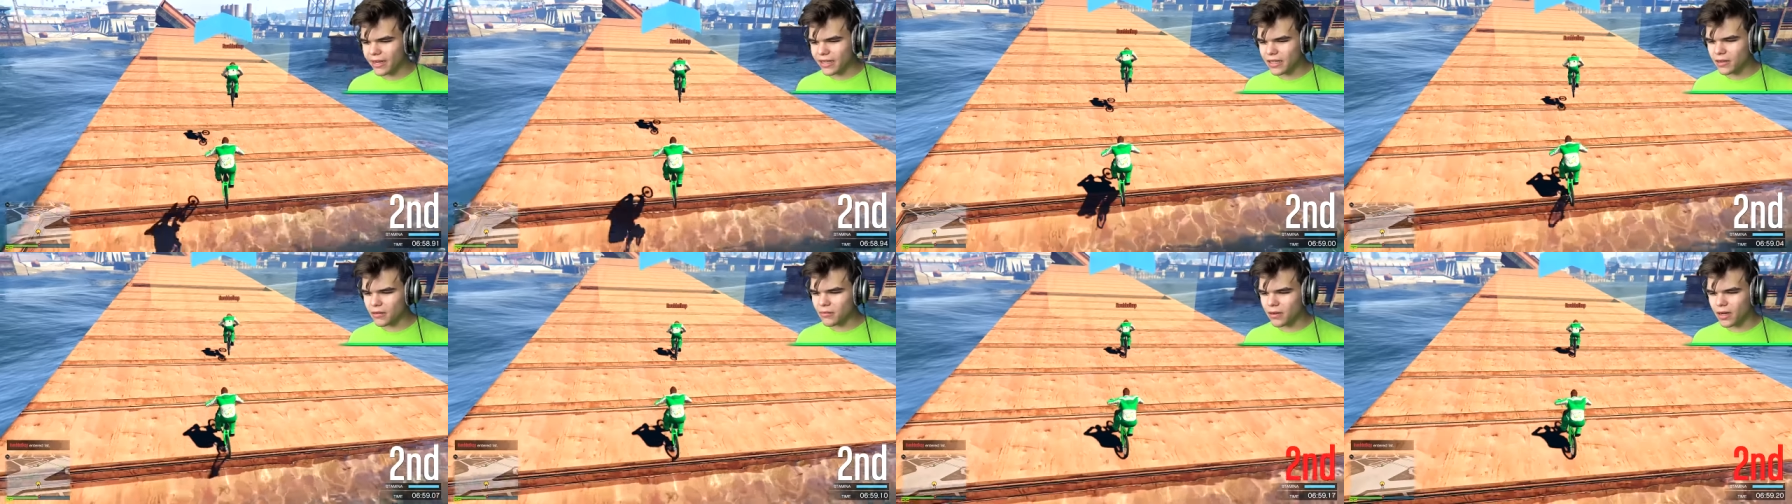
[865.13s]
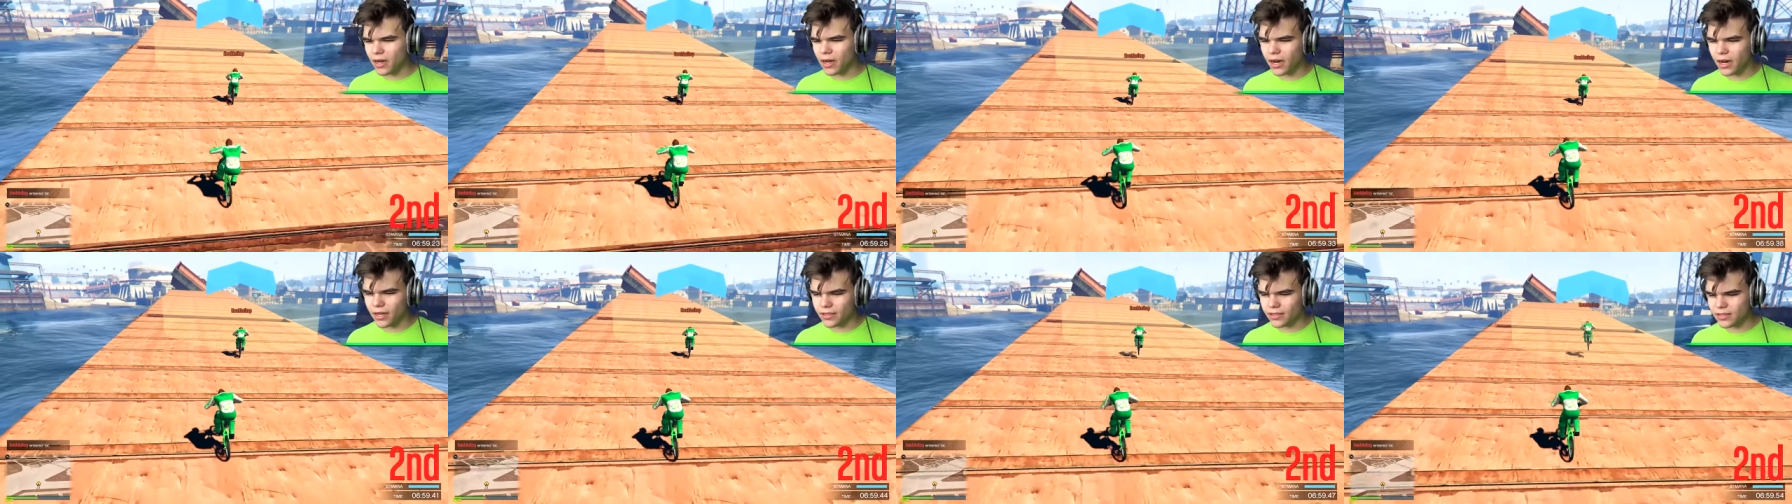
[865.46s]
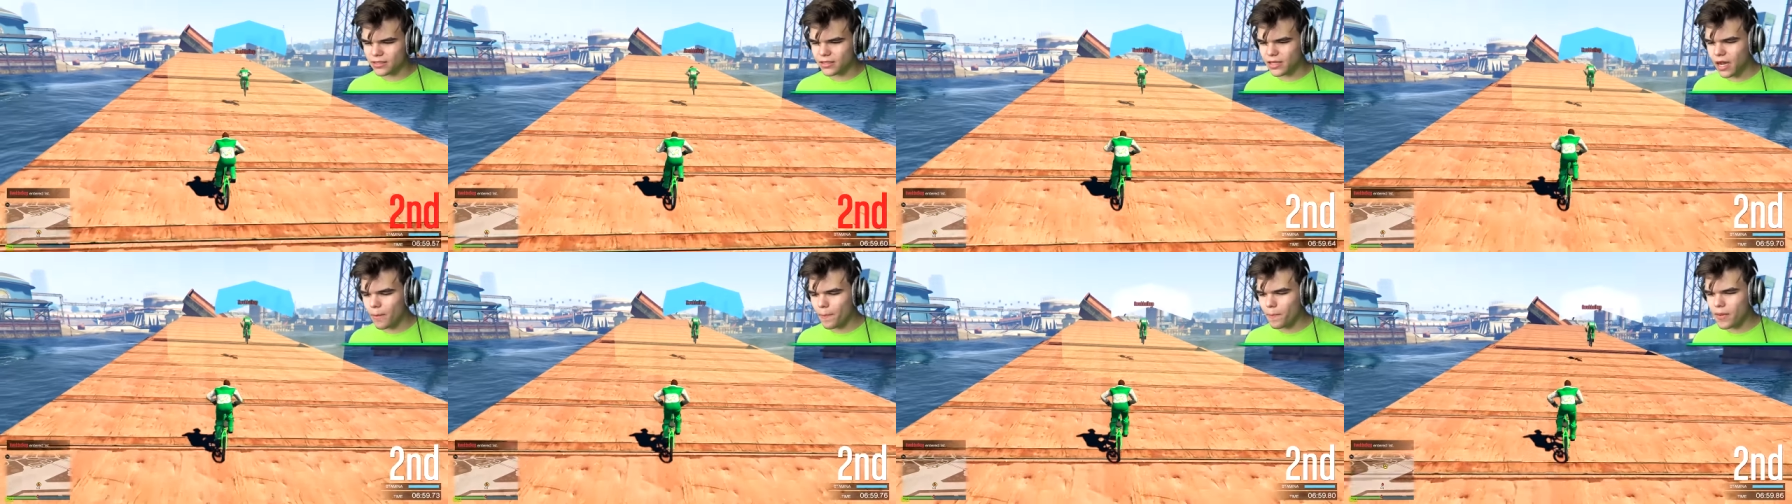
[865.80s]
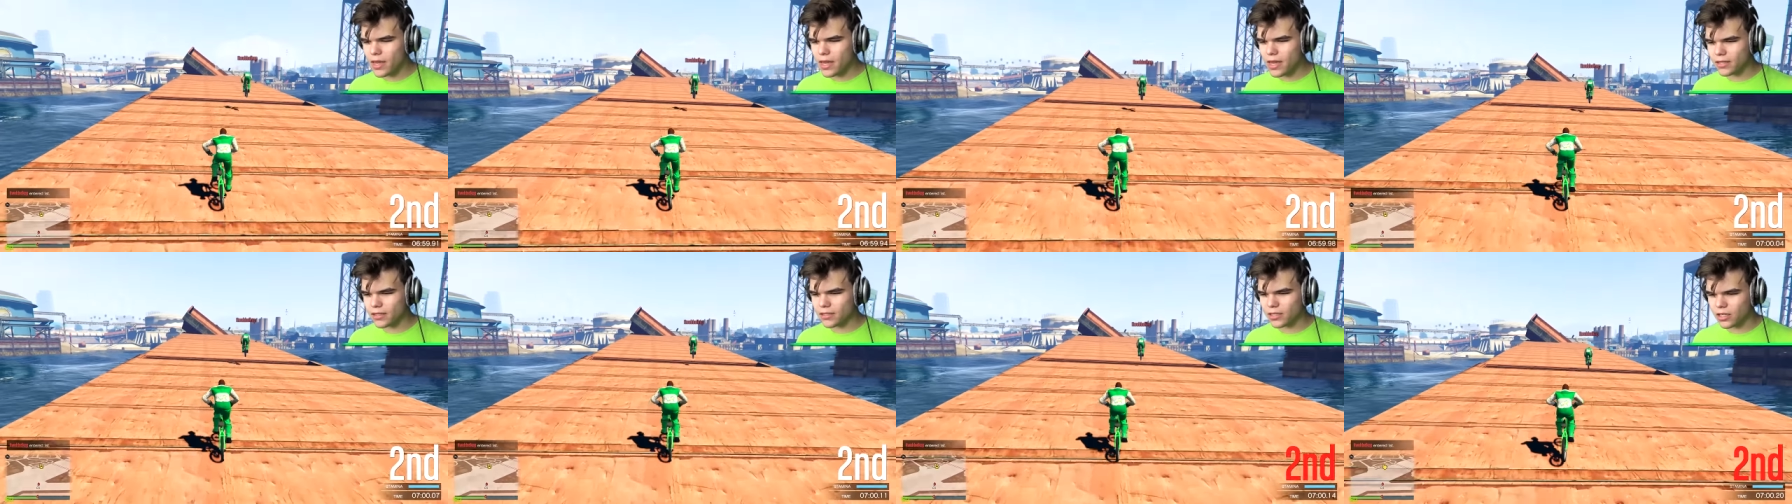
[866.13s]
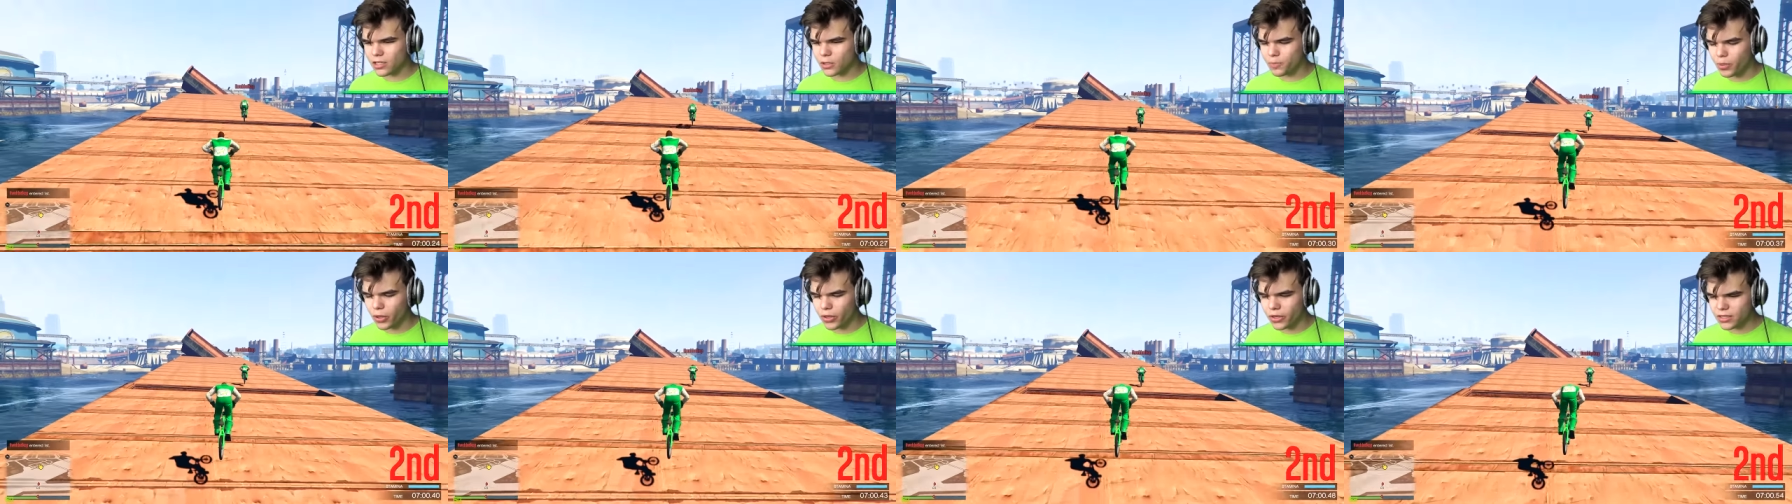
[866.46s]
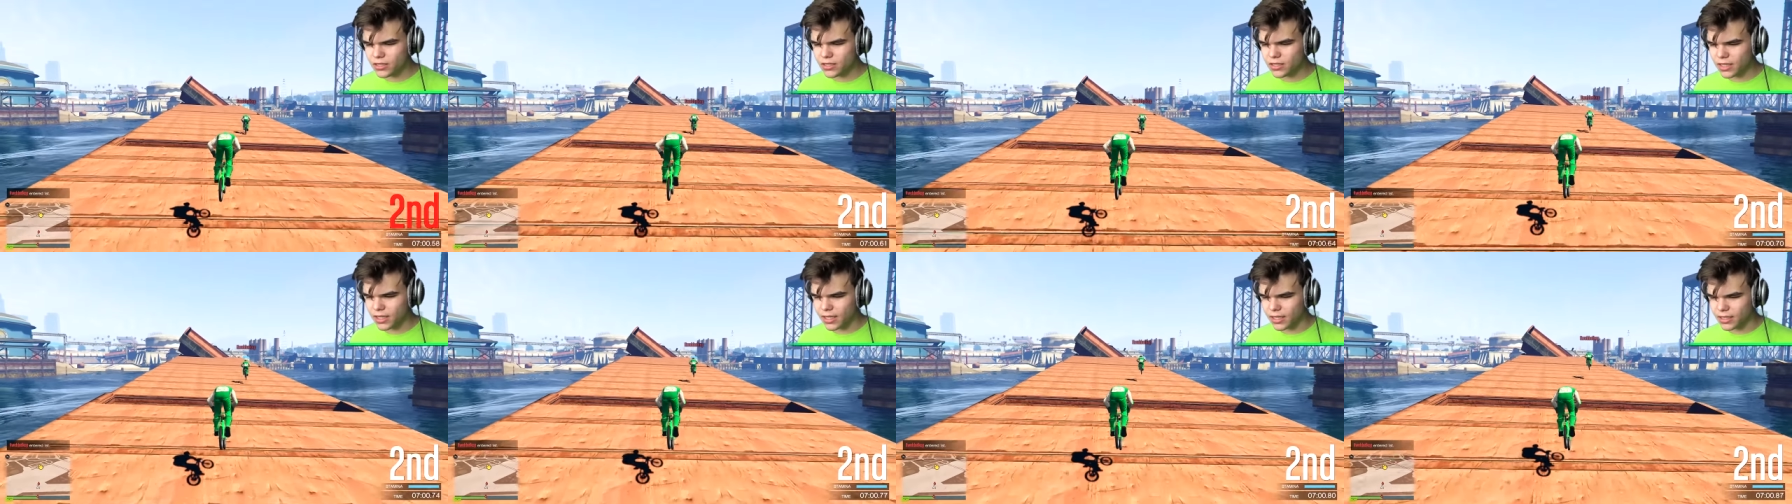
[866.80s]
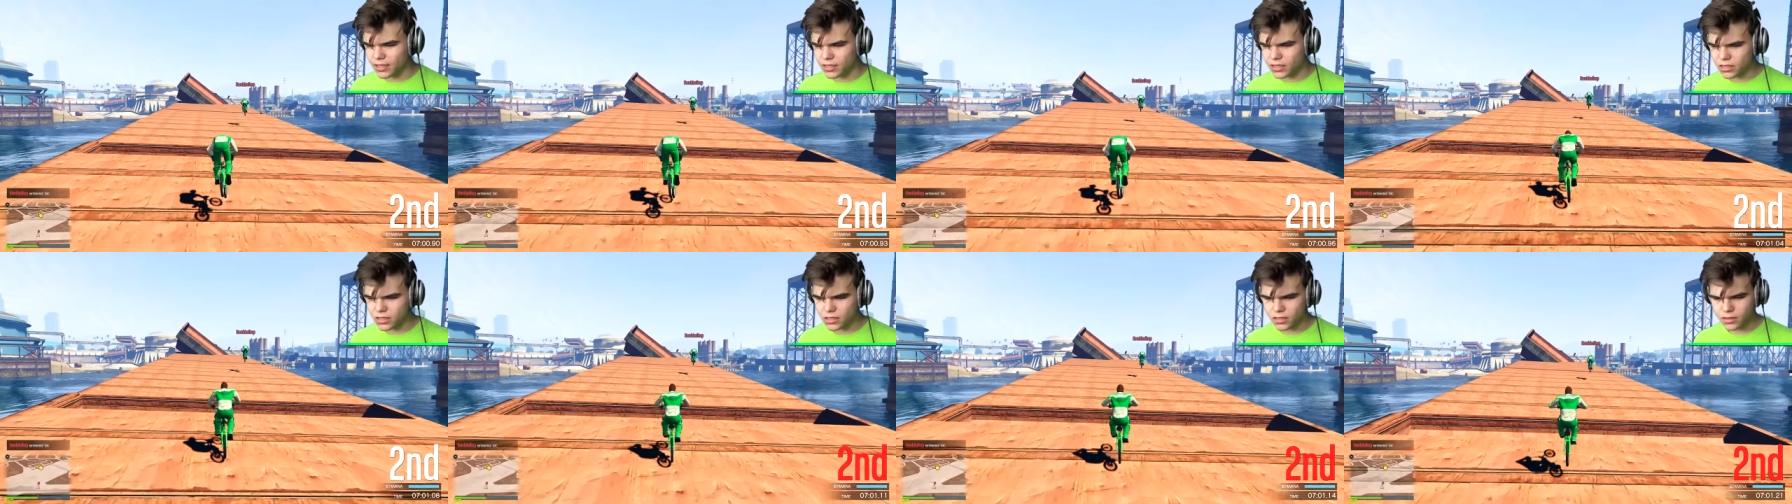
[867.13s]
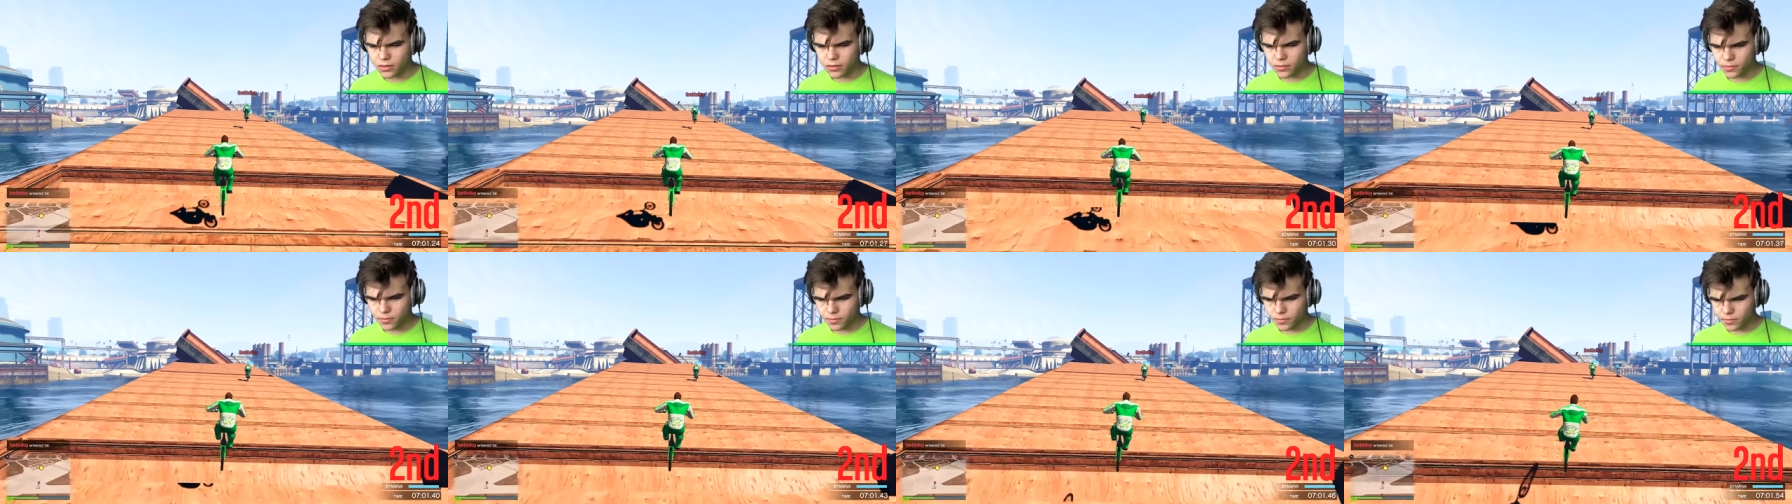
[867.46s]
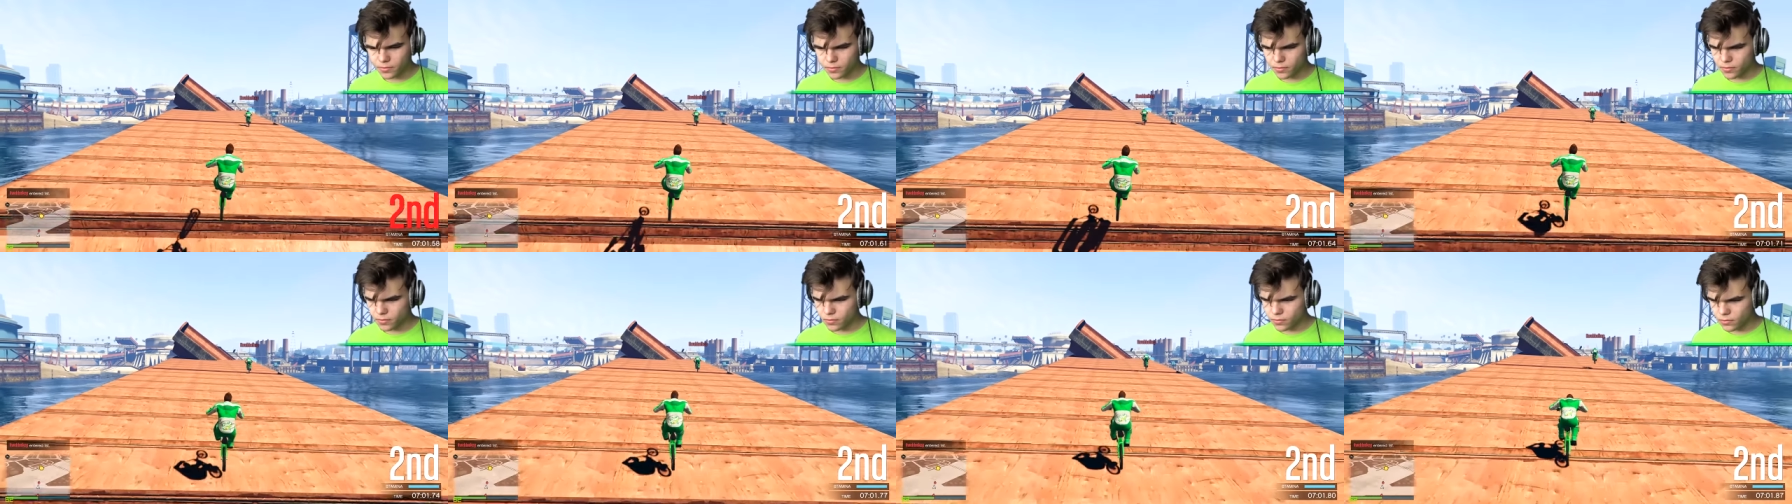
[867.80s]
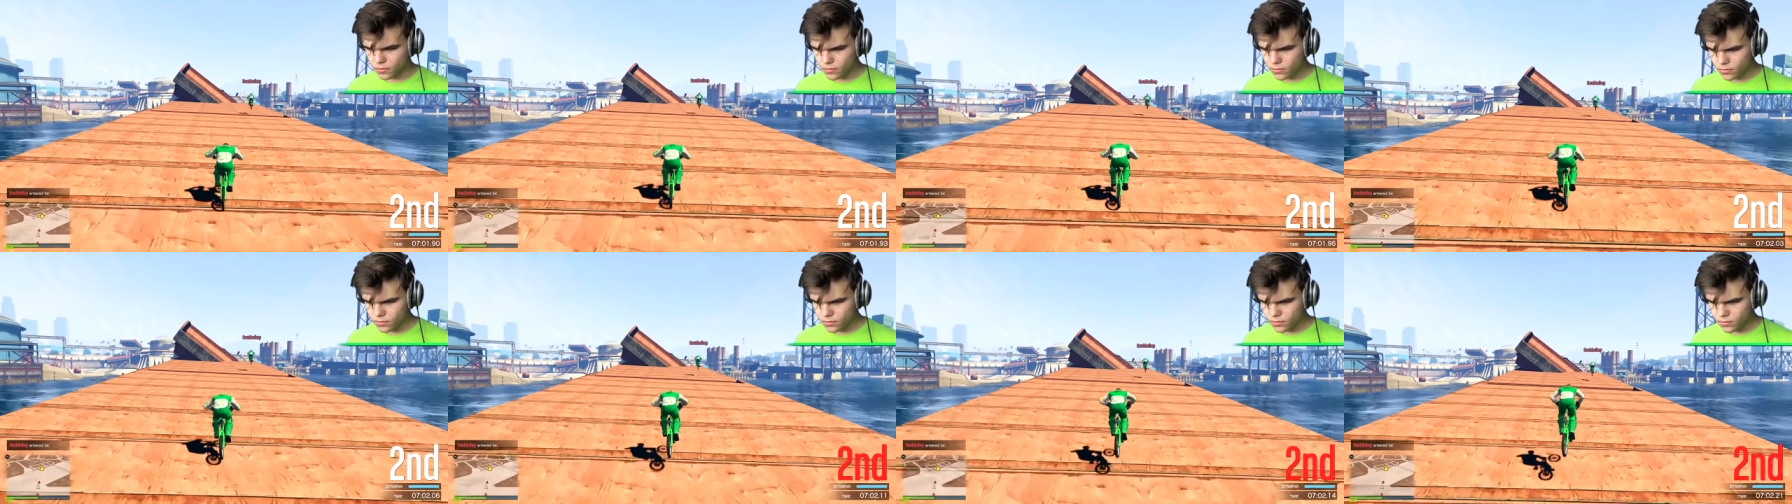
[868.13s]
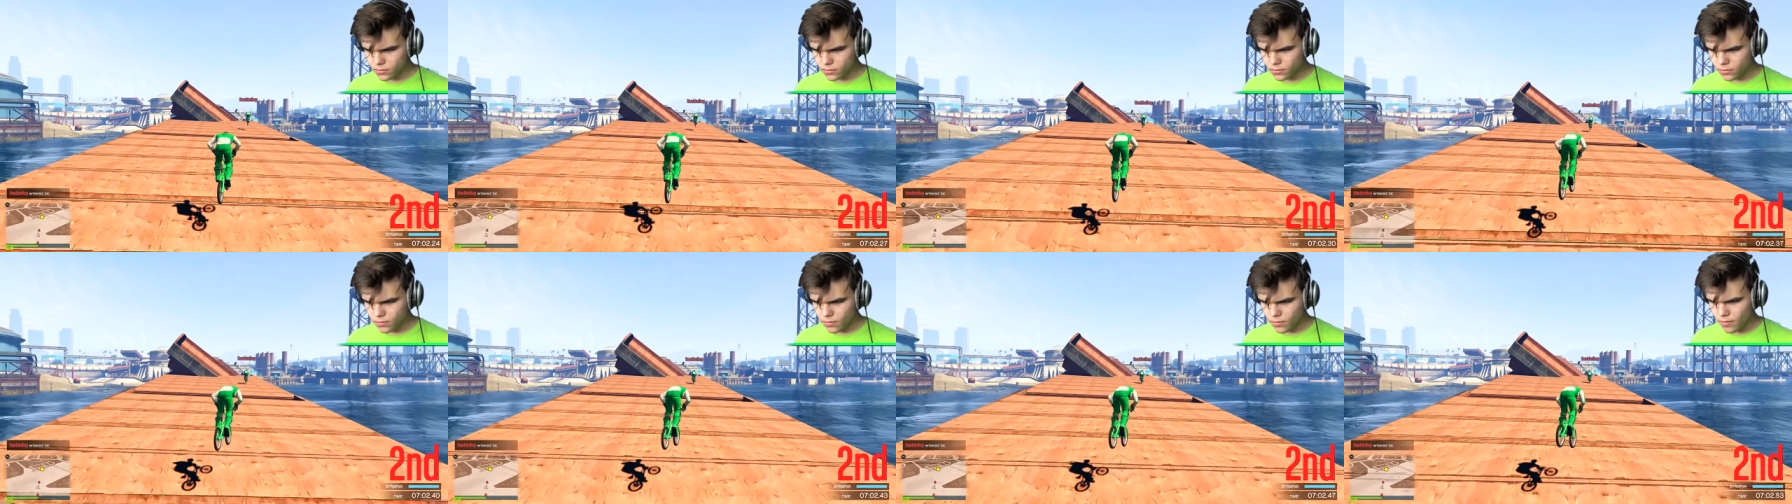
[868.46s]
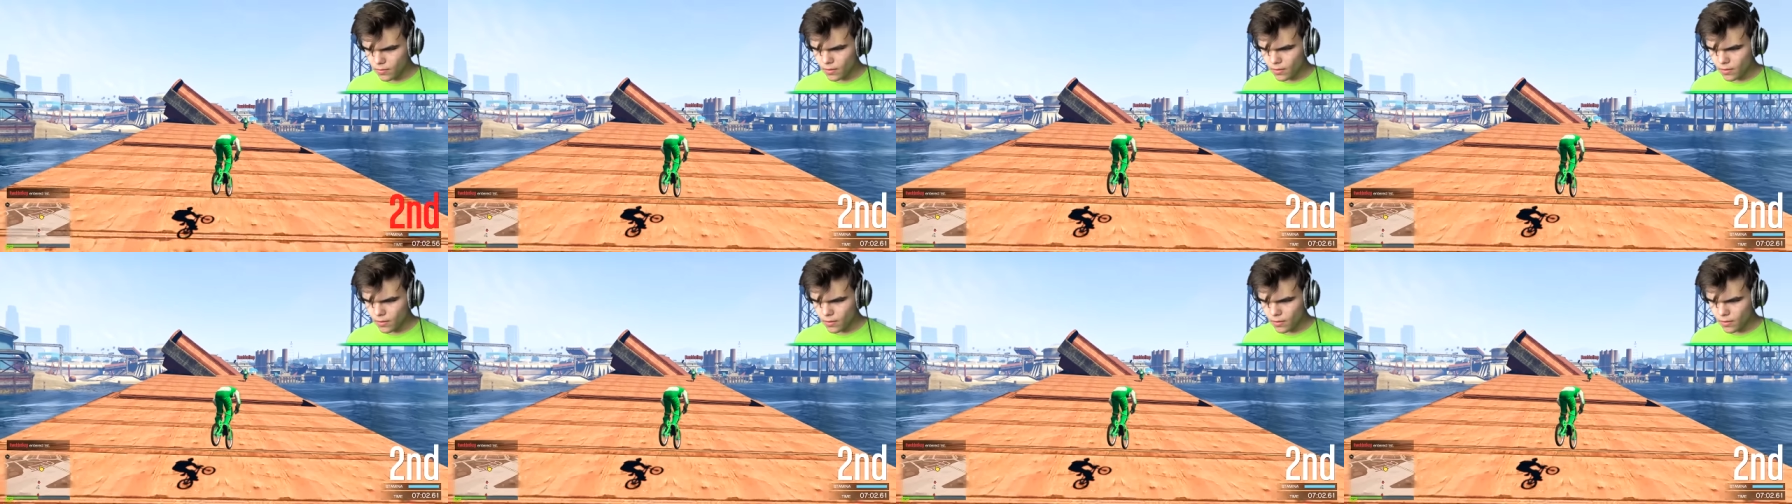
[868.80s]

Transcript: Come on, stop being such pussies. Why are you gonna get so Jelly. triggered, Jelly?